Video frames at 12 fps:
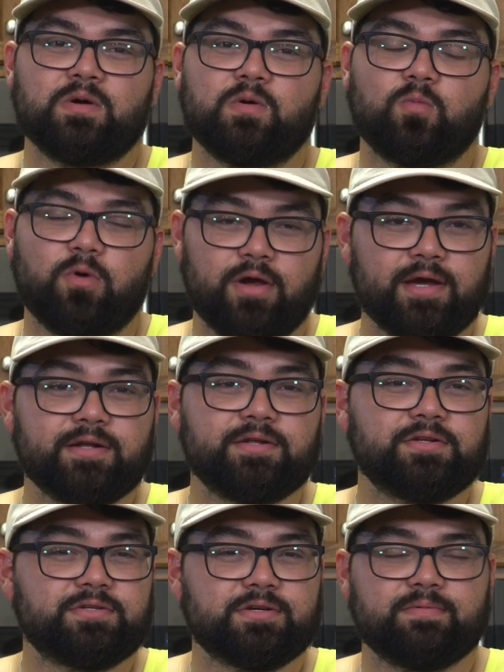we're here to
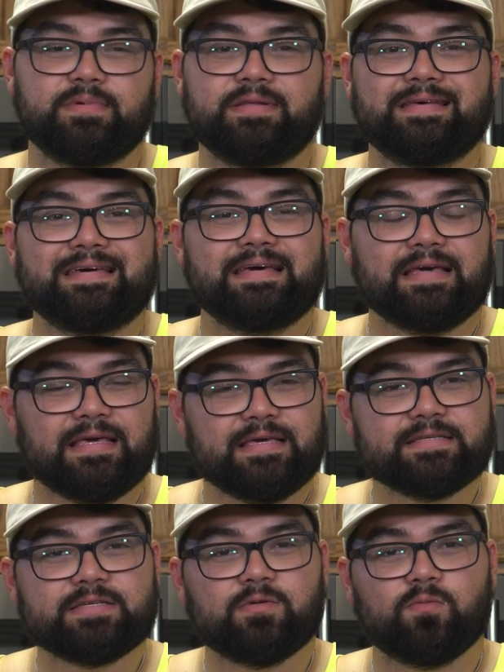determine,
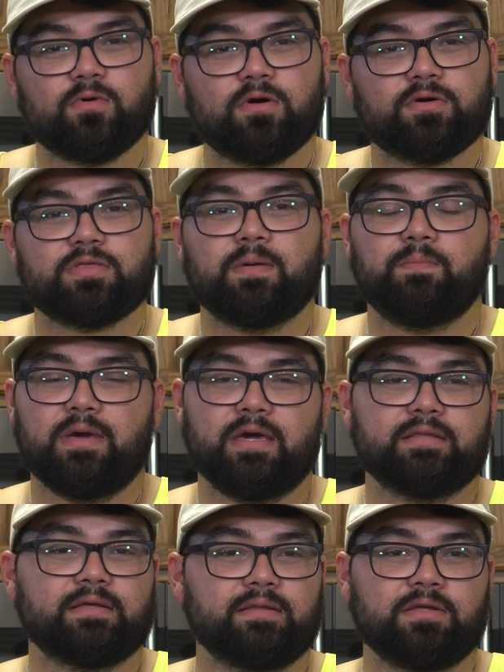is it worth
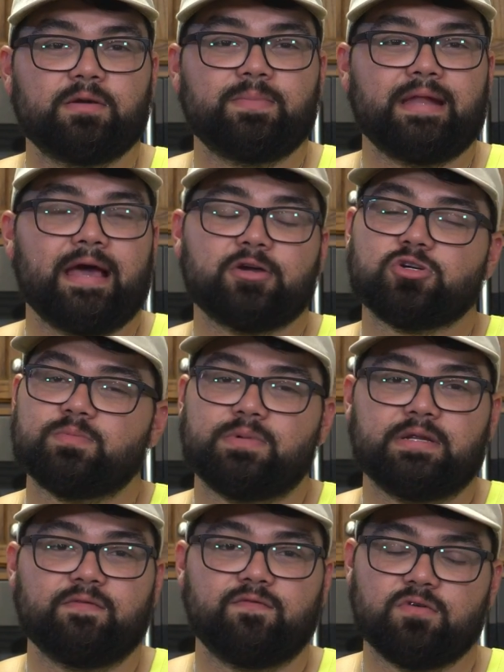paying the little bit extra
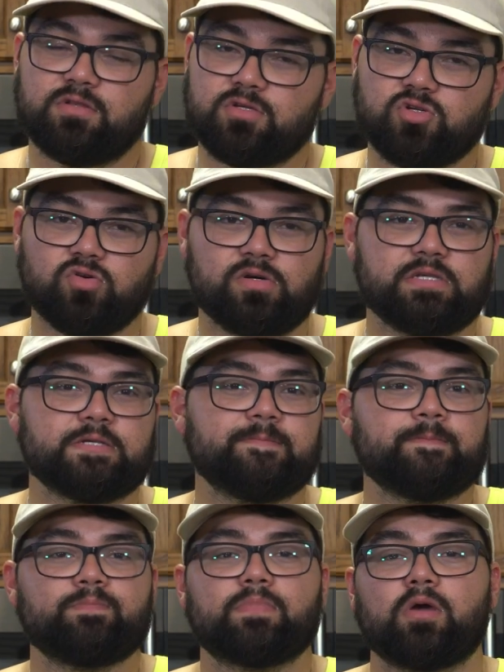money for the choice
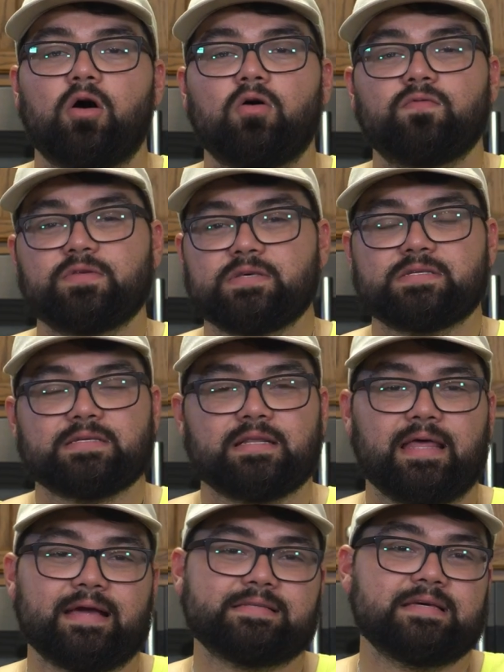over the
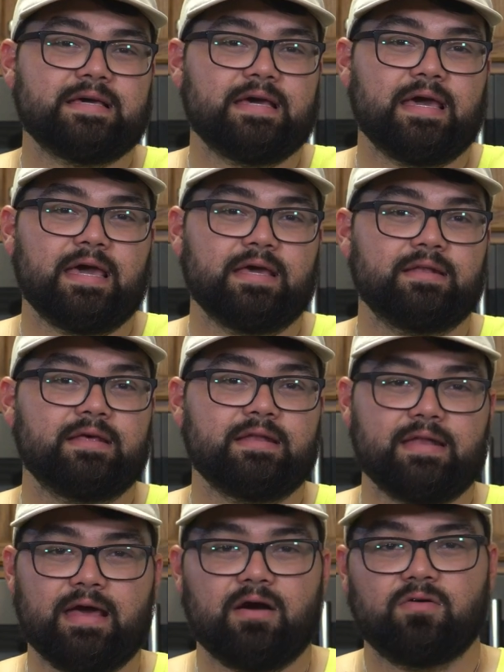select? And
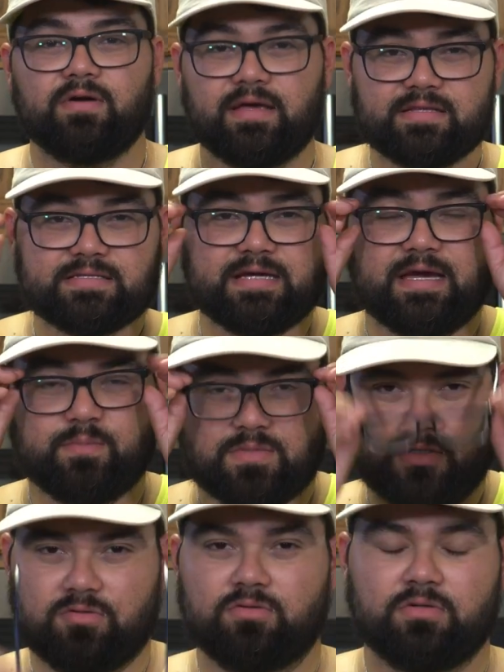now it's time
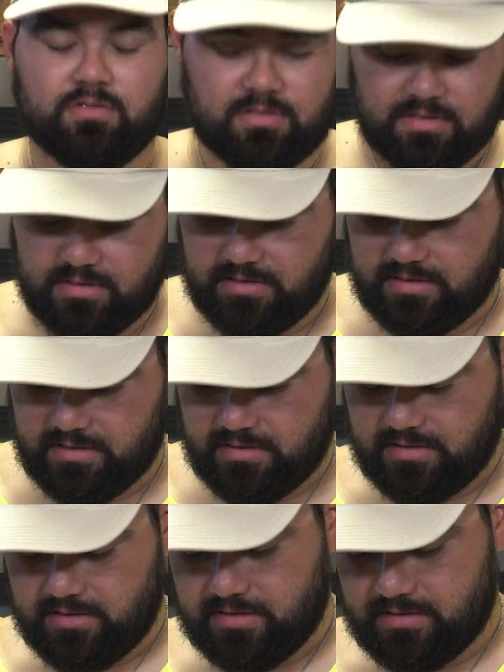to
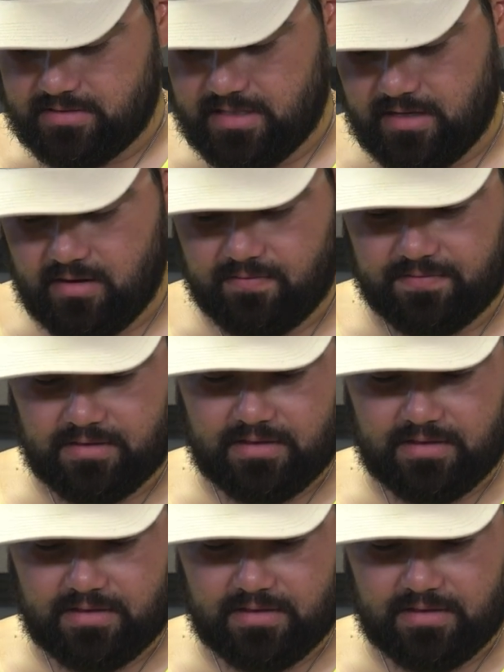take off the